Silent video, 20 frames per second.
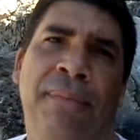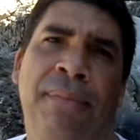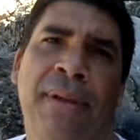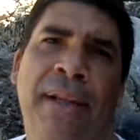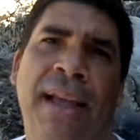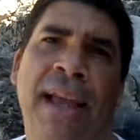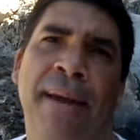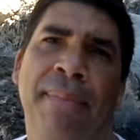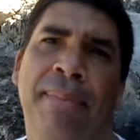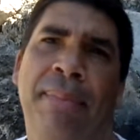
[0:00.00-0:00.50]

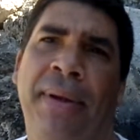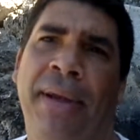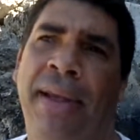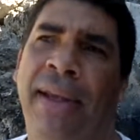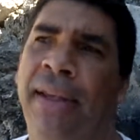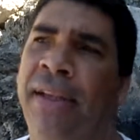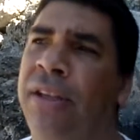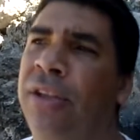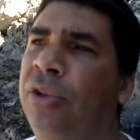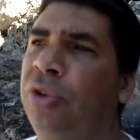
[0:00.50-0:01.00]

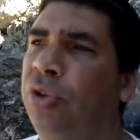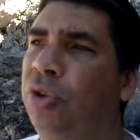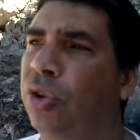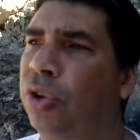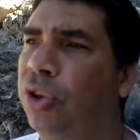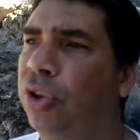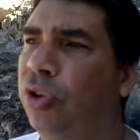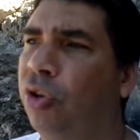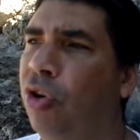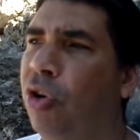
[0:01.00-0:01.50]
campaign. You
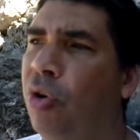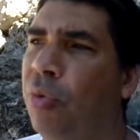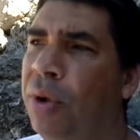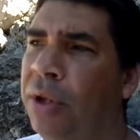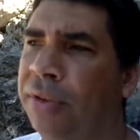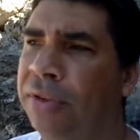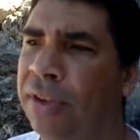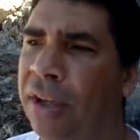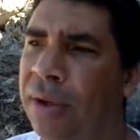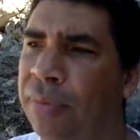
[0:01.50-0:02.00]
could
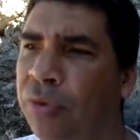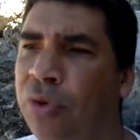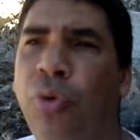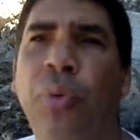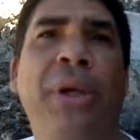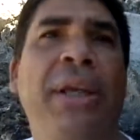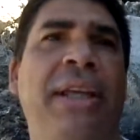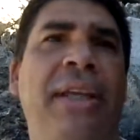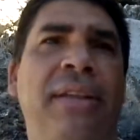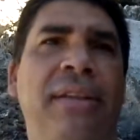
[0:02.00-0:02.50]
always
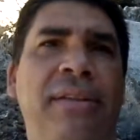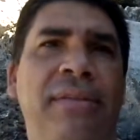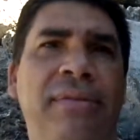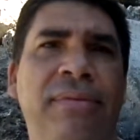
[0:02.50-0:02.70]
tweak it.